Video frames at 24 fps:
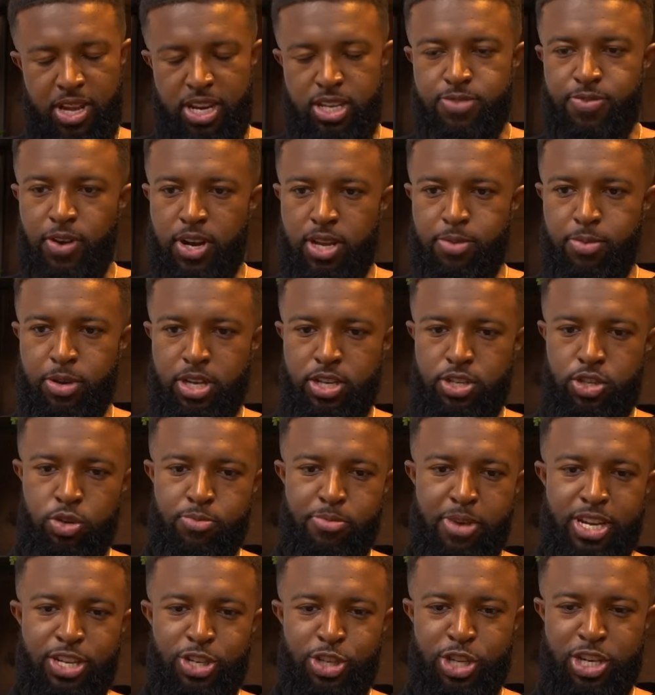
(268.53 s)
And it's funny because
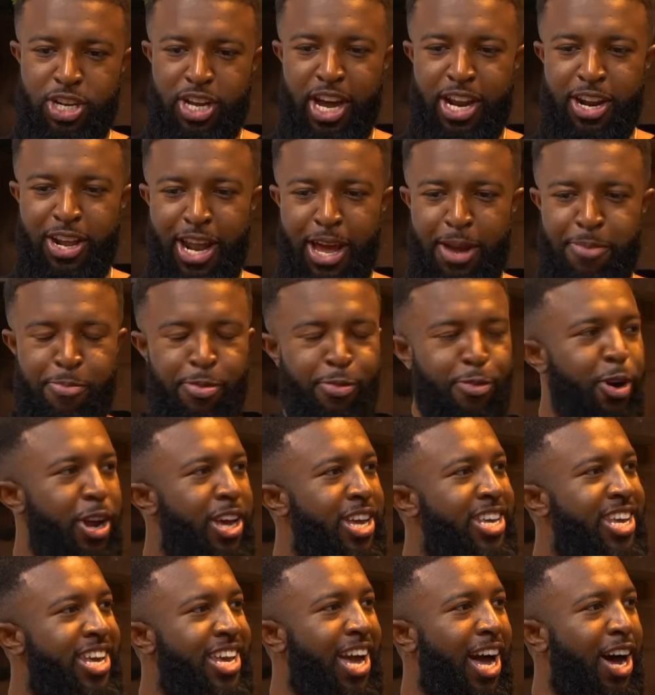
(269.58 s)
you mentioned kind of like
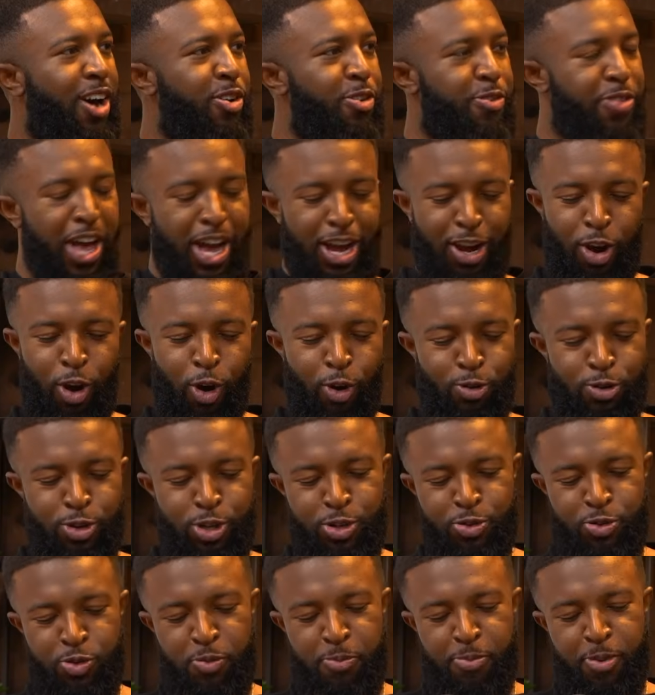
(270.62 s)
breaking out of that
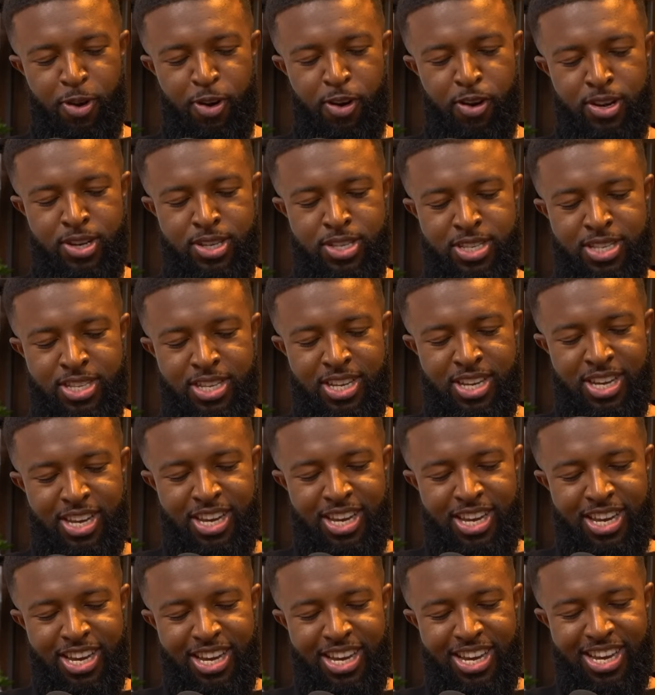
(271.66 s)
cultural box.
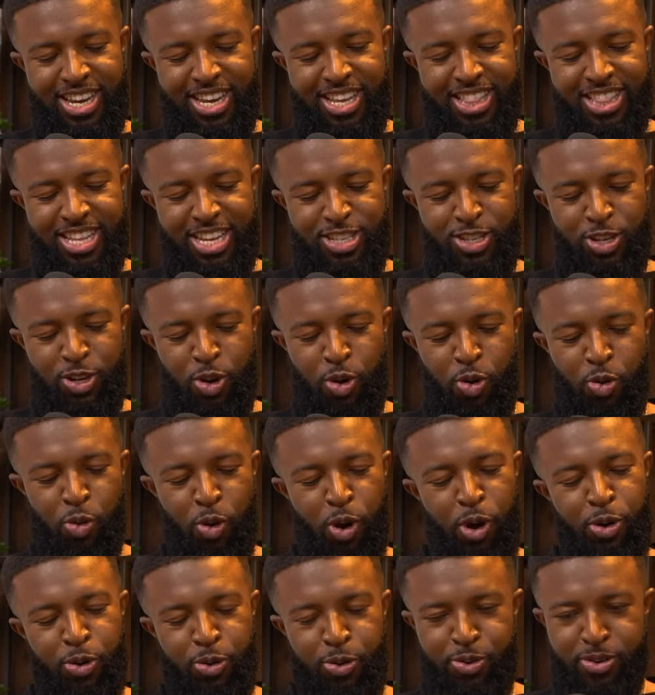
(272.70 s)
There's a
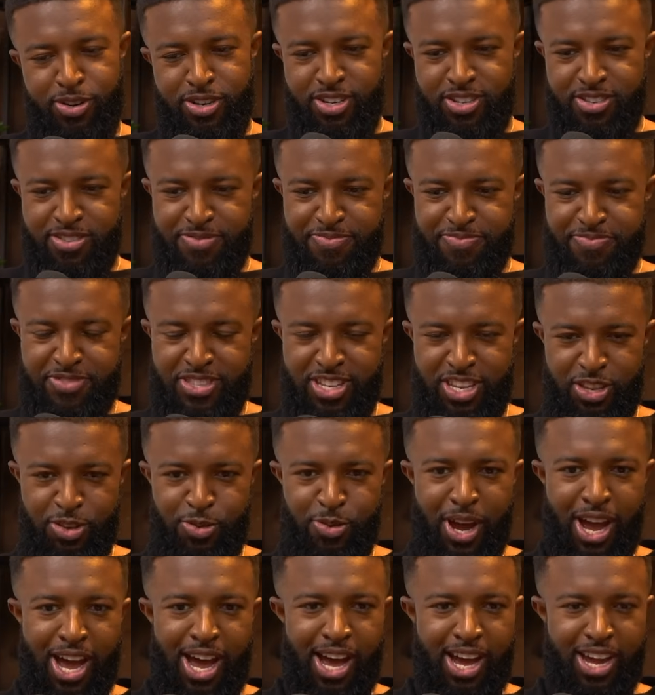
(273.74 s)
quote that
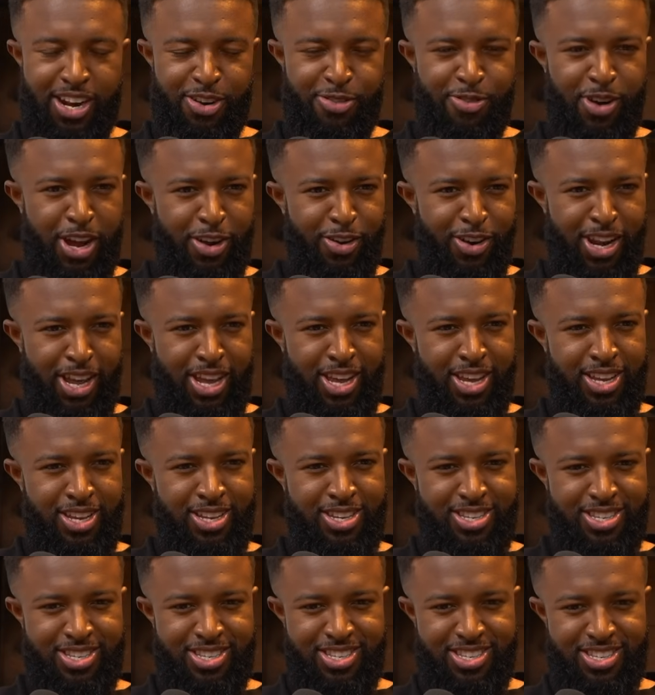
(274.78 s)
you had around
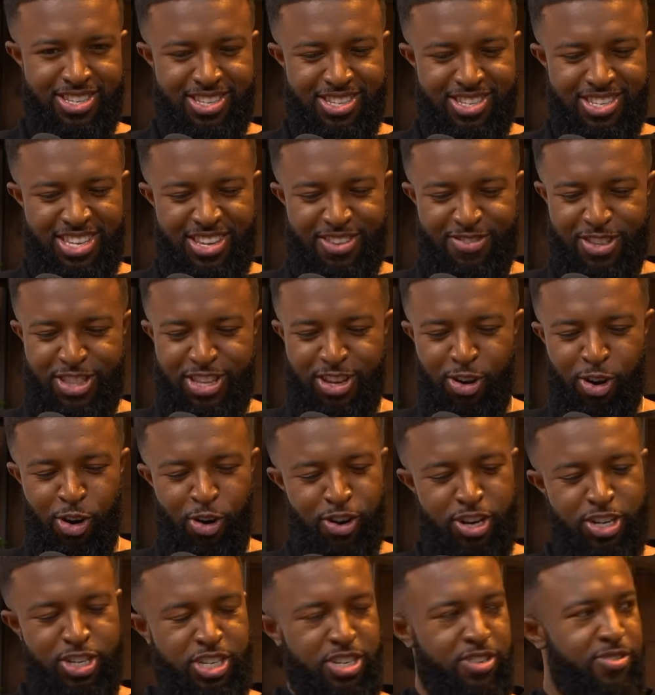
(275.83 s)
like even the
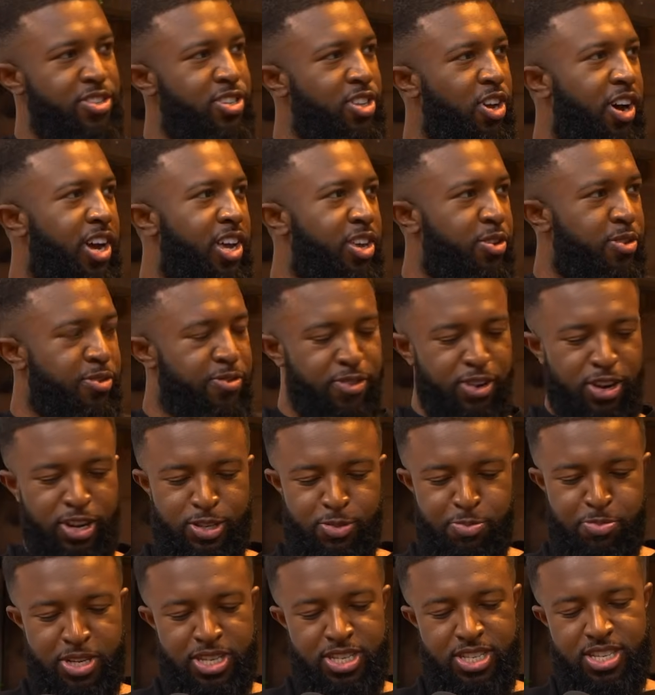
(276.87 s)
origin of starting your
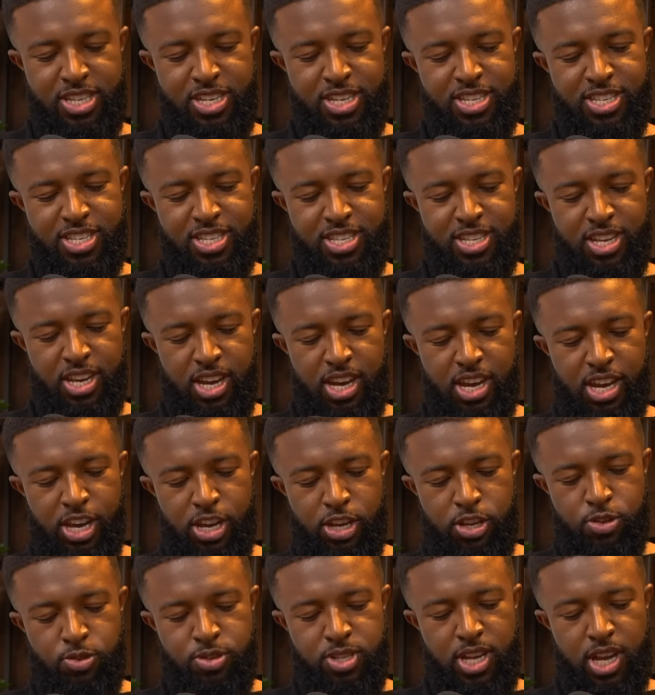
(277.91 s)
first business.
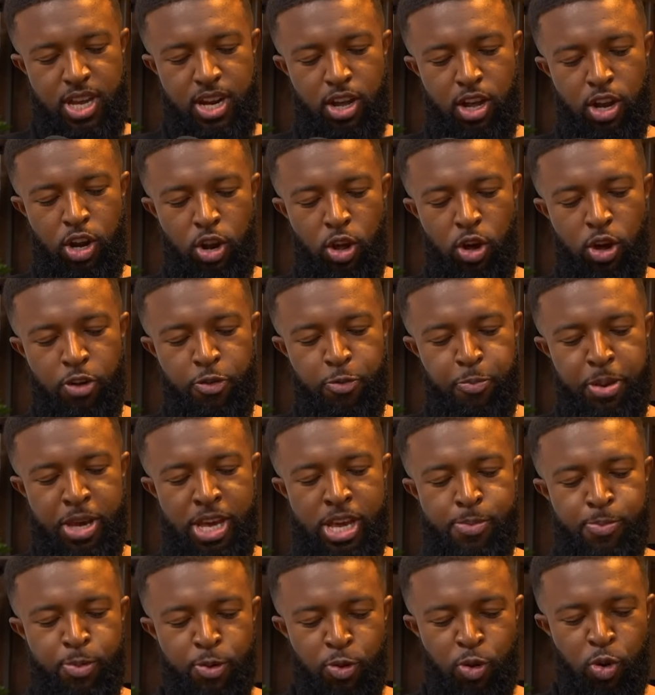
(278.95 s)
You said, a lot of
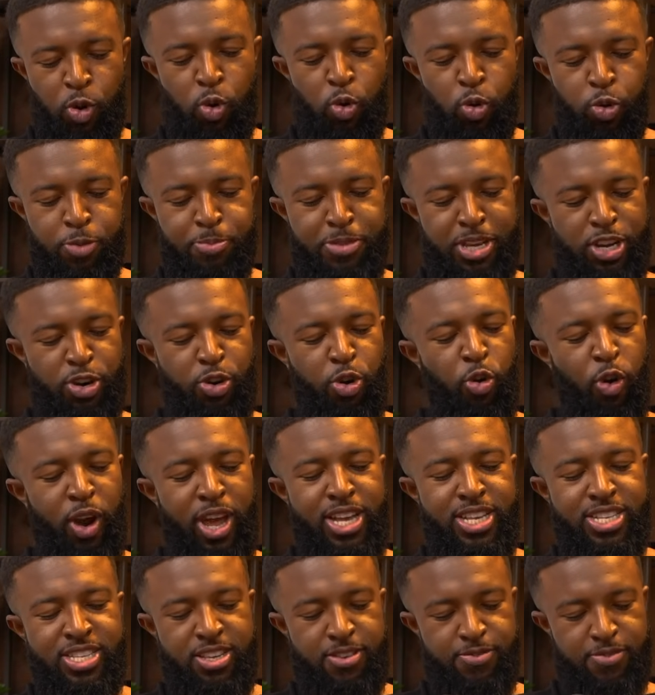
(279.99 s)
people called me
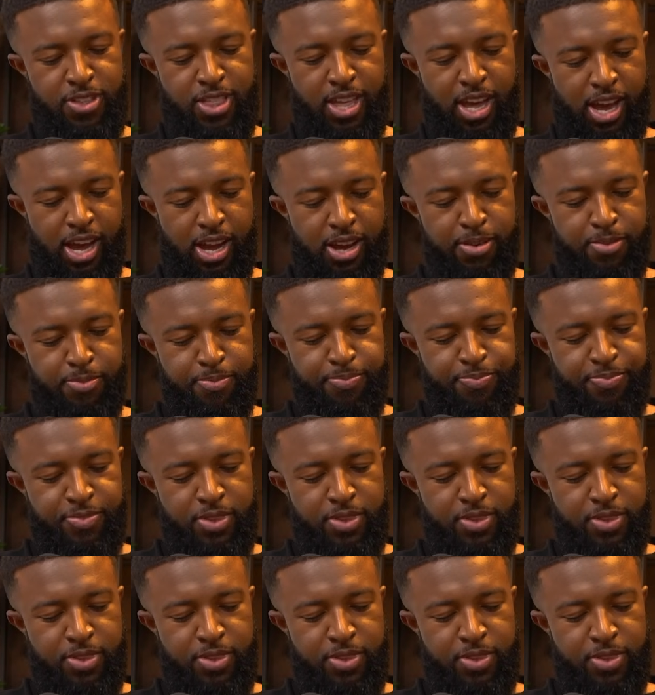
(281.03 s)
crazy for that,